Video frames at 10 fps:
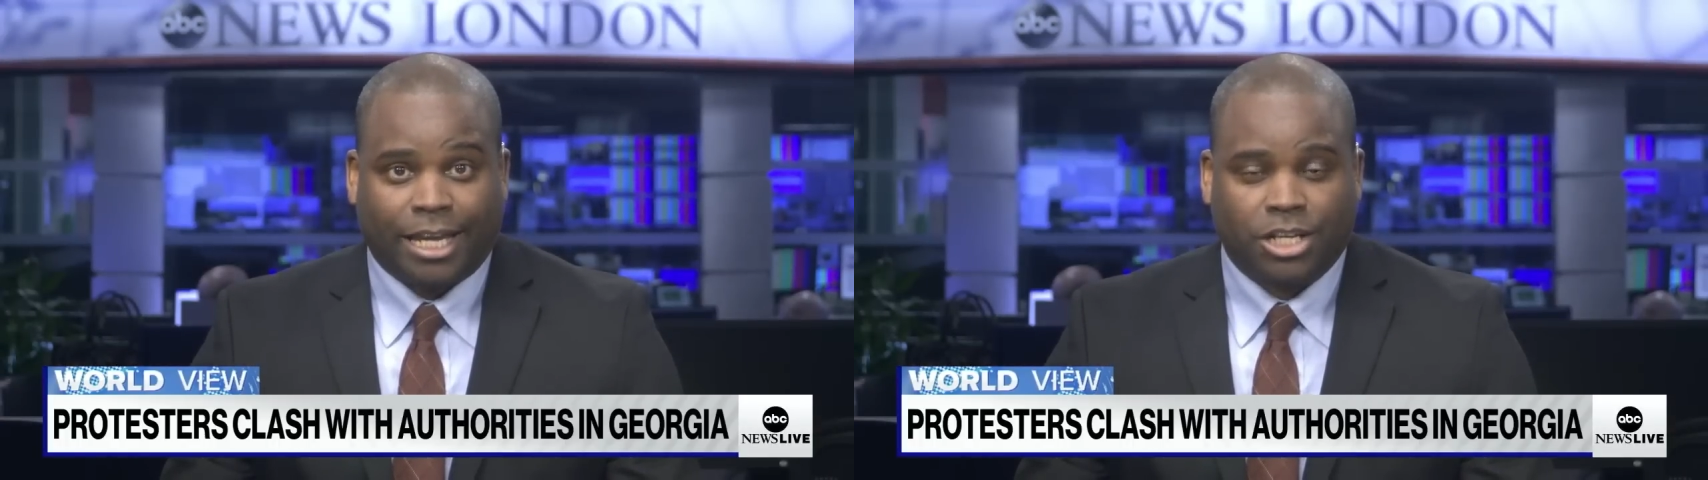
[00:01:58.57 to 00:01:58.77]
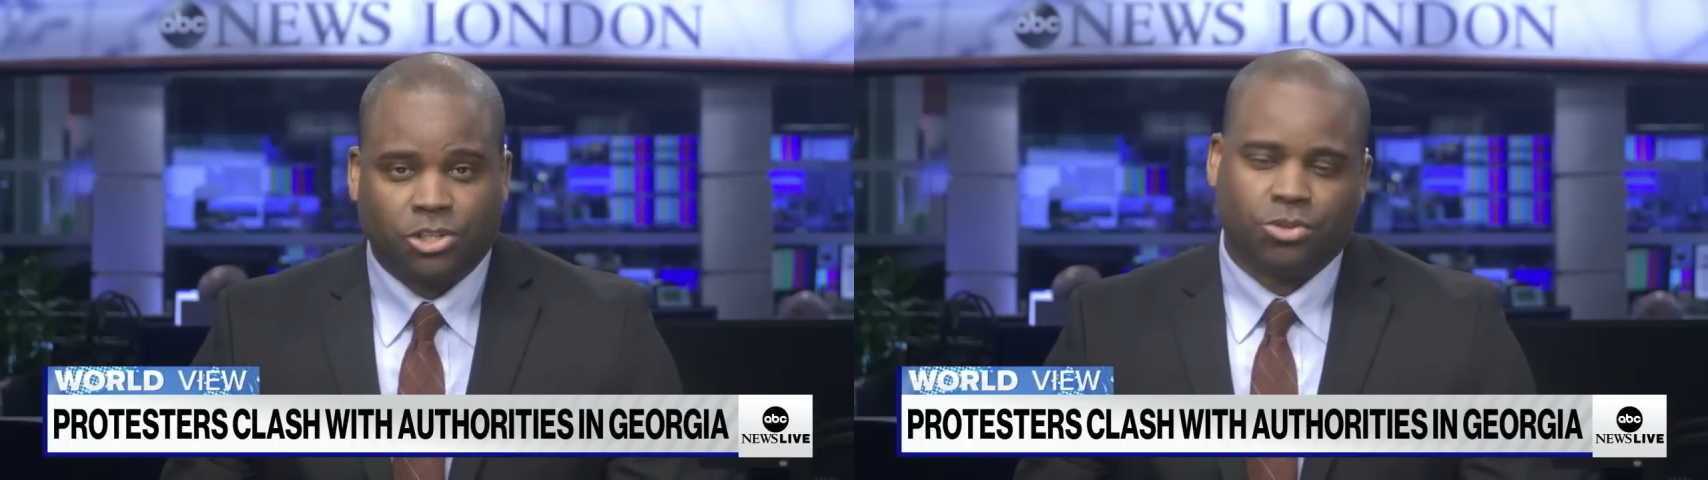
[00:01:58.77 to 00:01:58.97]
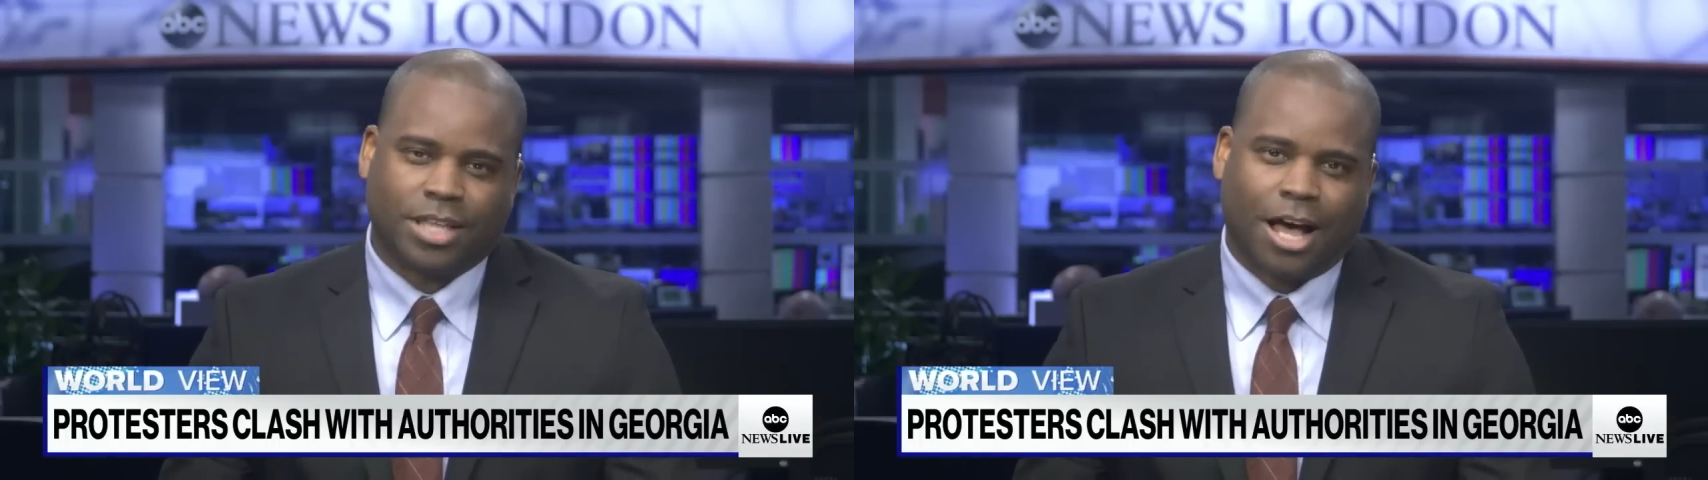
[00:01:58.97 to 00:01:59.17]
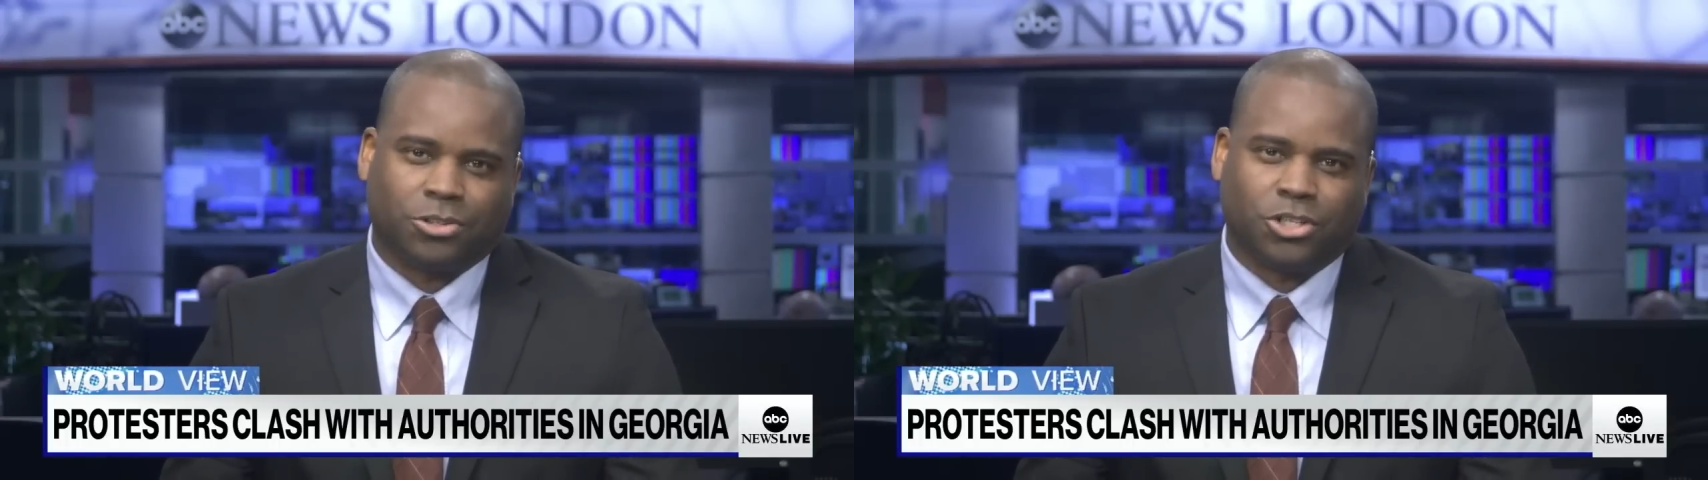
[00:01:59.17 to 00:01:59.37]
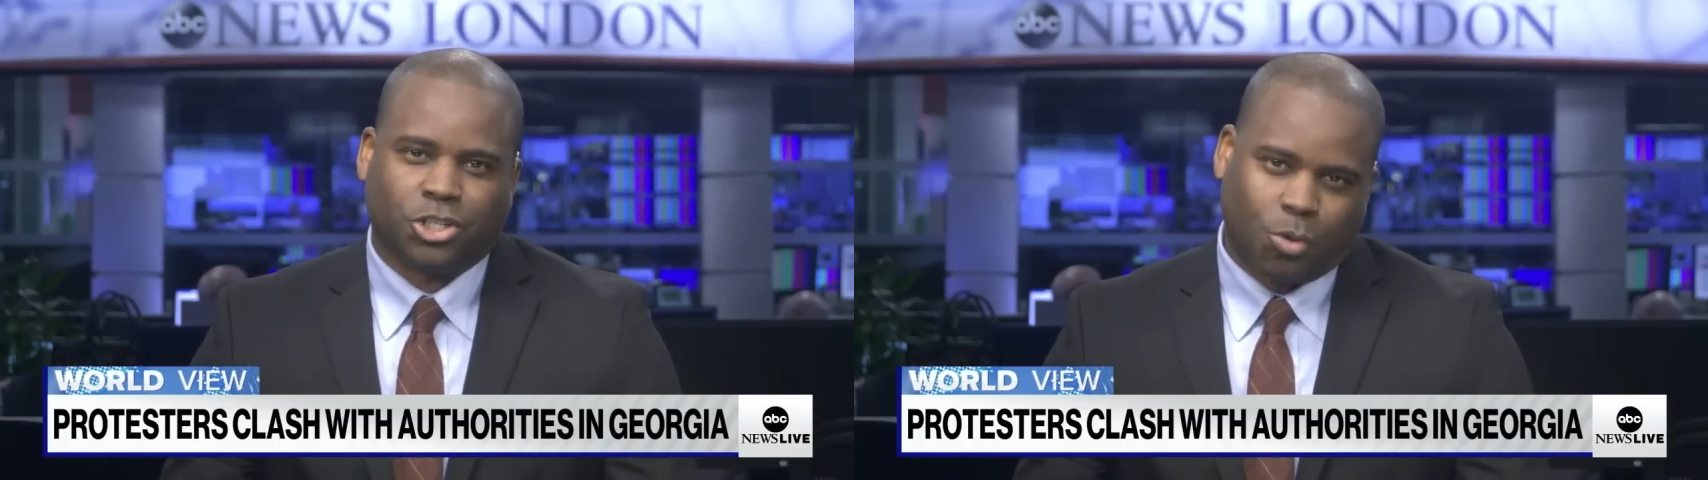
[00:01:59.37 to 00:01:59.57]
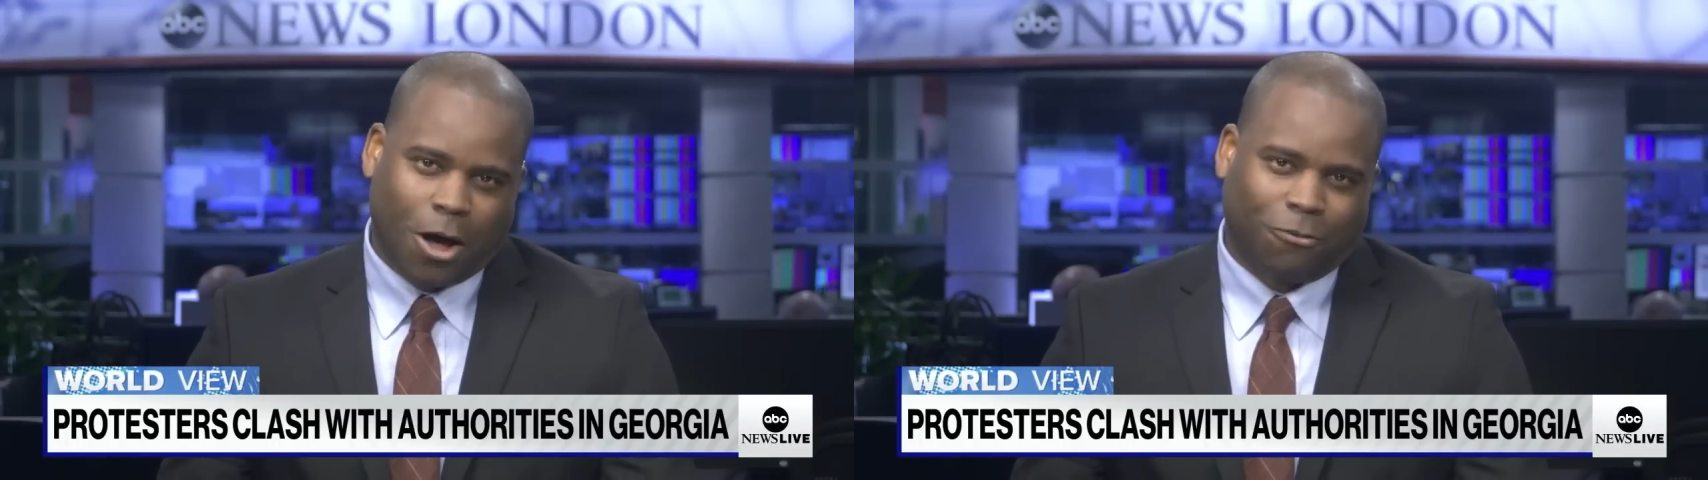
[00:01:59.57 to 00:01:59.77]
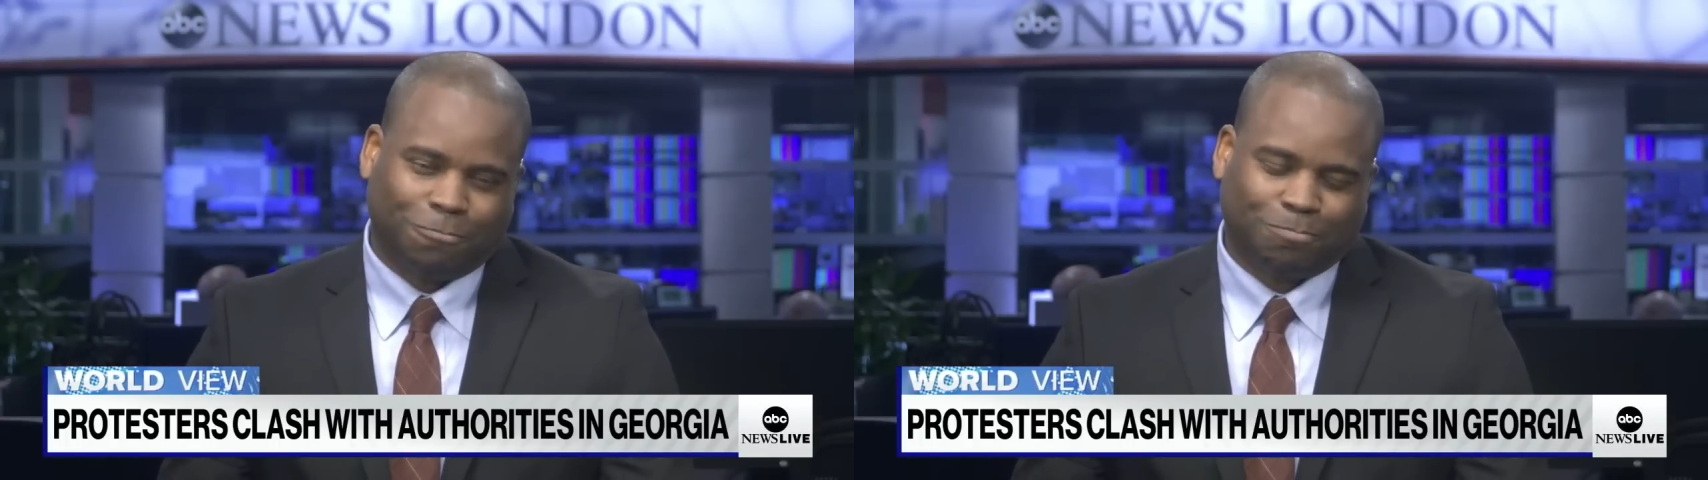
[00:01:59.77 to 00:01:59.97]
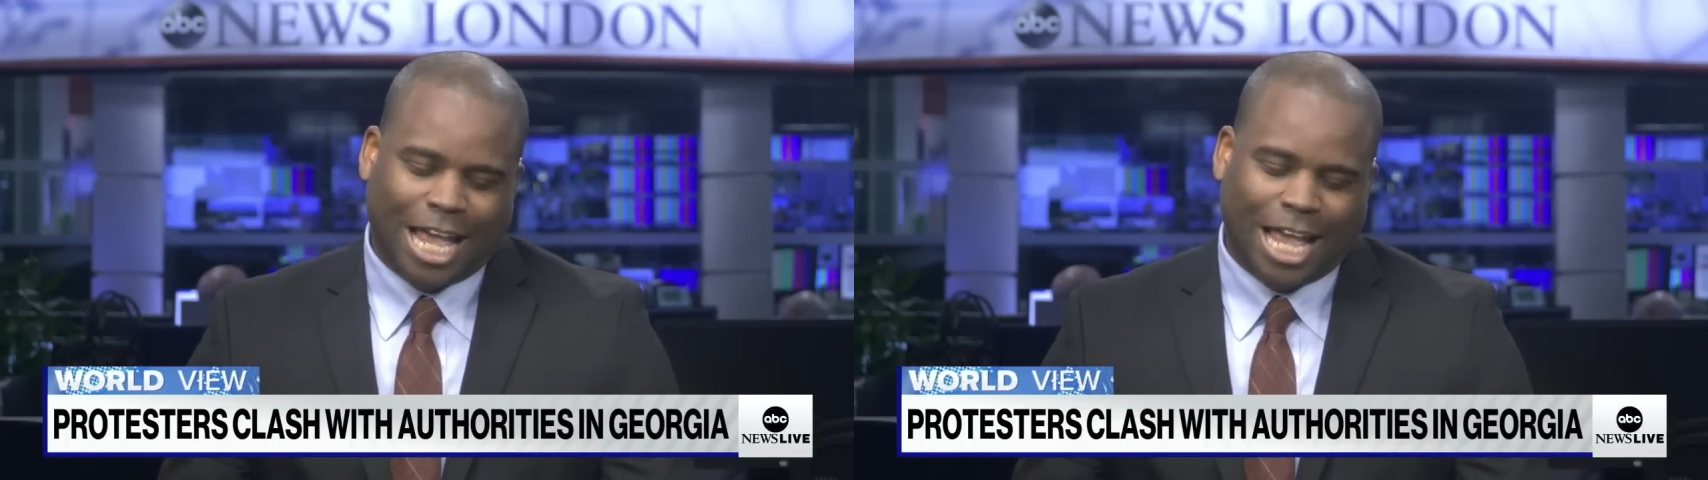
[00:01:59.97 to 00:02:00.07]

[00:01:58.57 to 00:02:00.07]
in two thousand twelve.